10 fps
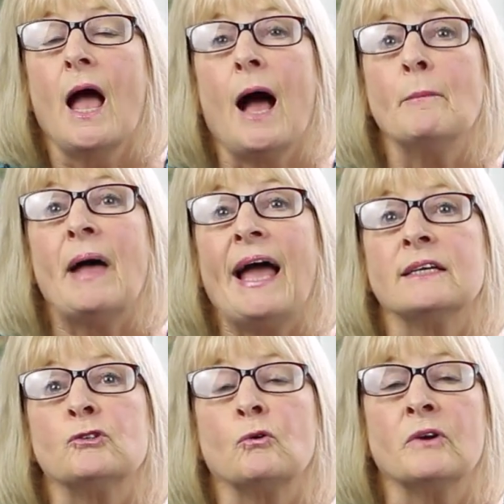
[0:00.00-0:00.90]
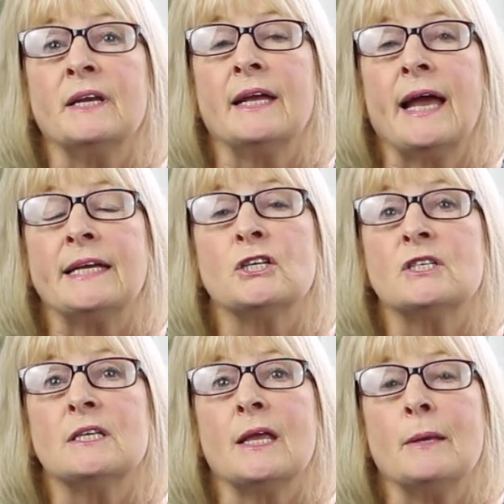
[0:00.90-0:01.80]
and or an
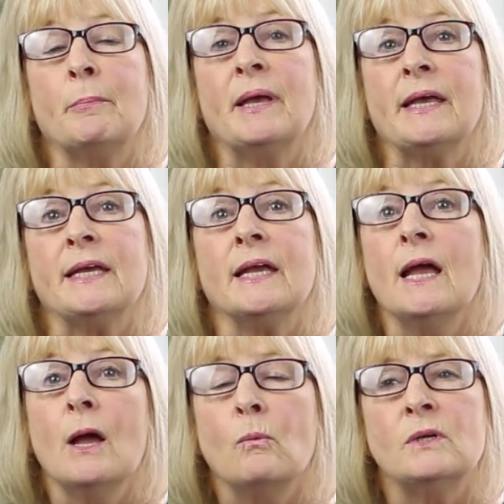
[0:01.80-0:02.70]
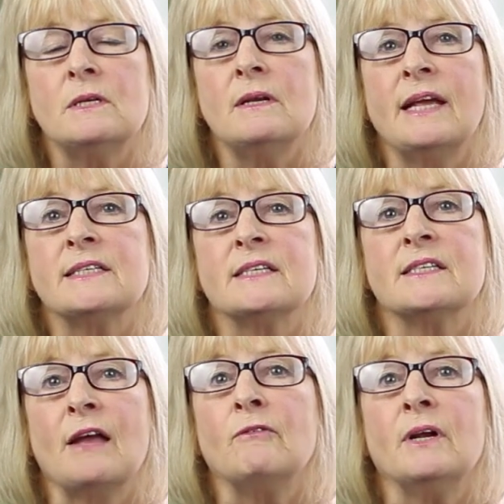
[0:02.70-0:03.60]
EHCP wouldn't
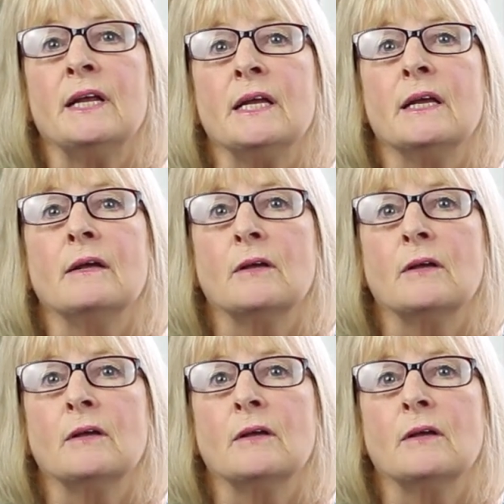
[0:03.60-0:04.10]
necessarily